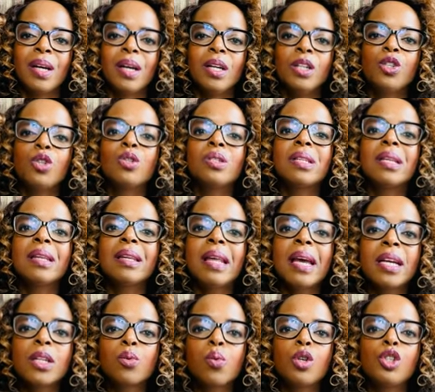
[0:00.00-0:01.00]
To
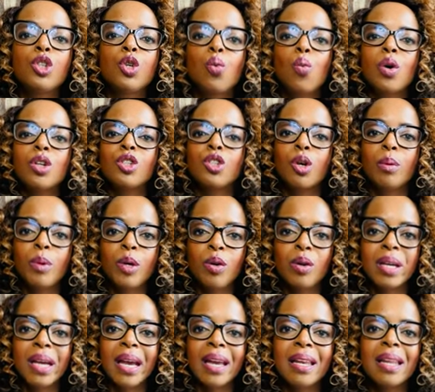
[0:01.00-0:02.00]
select what you want to
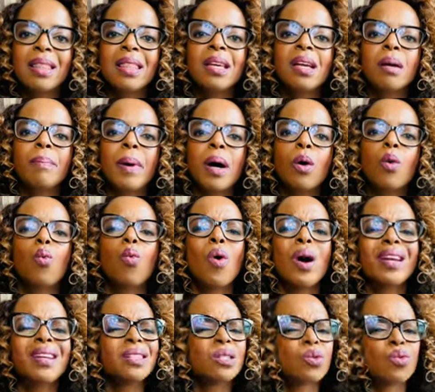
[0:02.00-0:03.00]
communicate, think about what
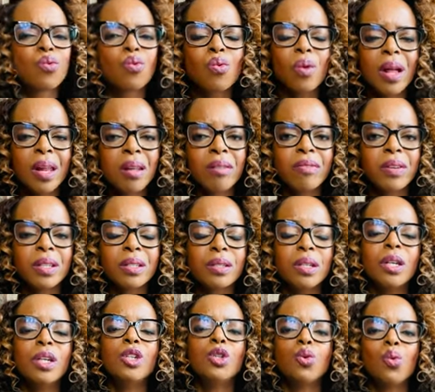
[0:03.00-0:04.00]
is relevant
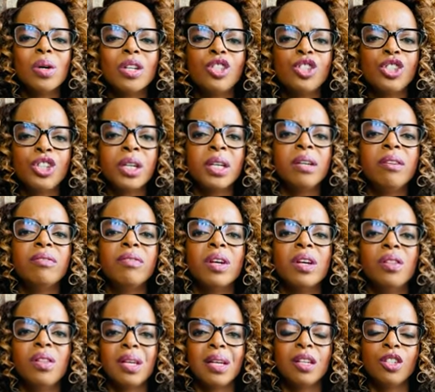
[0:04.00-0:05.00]
to achieve
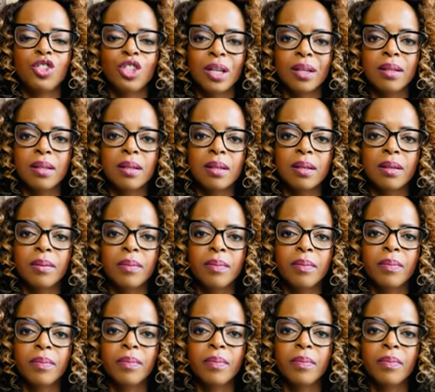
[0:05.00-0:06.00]
the agenda.
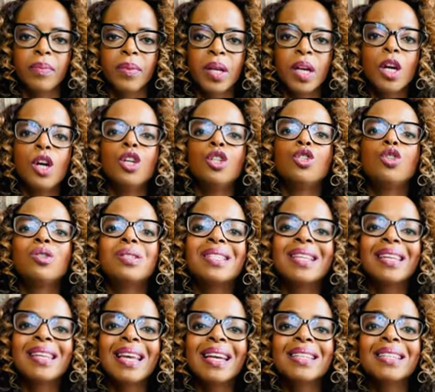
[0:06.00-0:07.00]
To
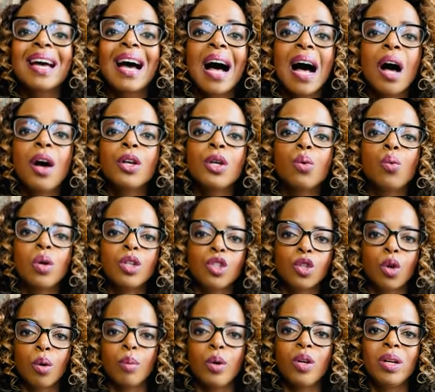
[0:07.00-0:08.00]
select how you want to
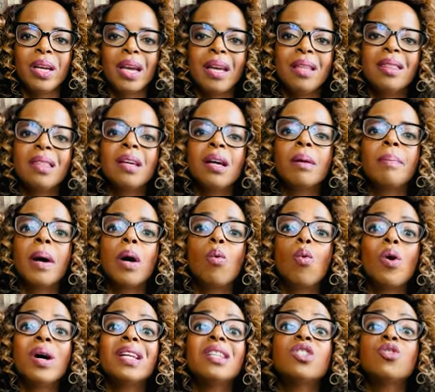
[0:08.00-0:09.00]
communicate, think about
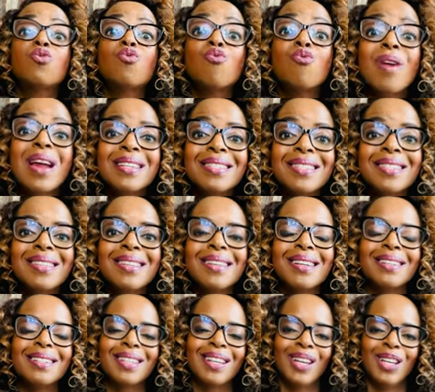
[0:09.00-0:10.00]
what is
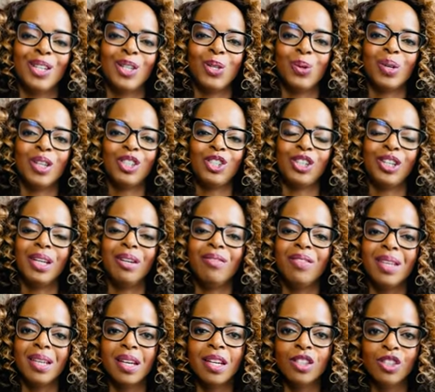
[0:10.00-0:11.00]
resonant to achieve
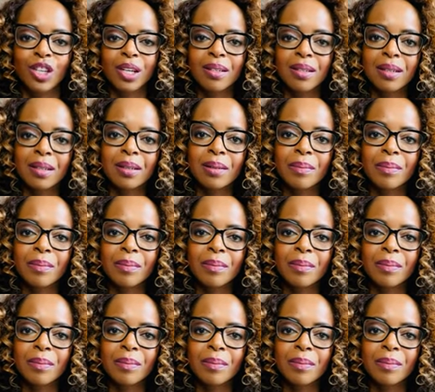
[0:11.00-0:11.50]
the agenda.